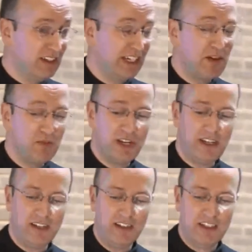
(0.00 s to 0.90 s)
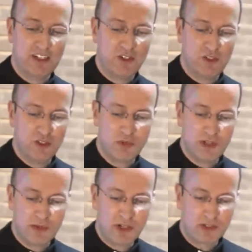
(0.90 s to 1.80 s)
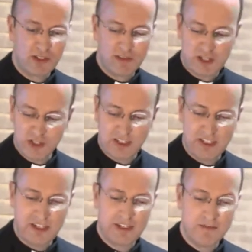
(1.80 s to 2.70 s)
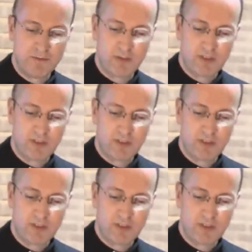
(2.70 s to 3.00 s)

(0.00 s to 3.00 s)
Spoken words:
campaign to bring about conversion there.